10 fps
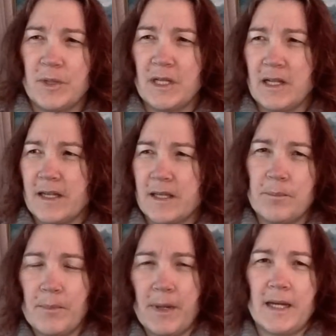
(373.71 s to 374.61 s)
be like
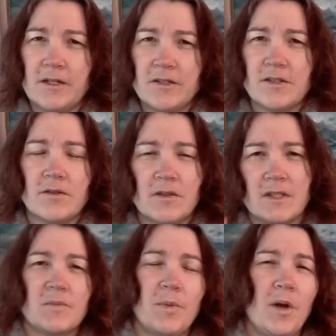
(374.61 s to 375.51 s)
a minus on
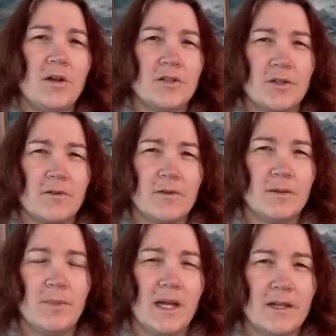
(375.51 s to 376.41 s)
this part of
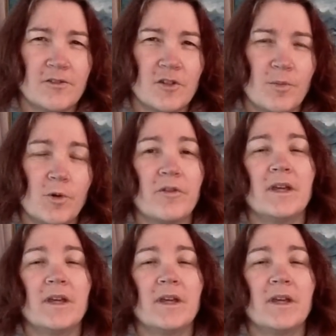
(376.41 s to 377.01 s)
the balance report,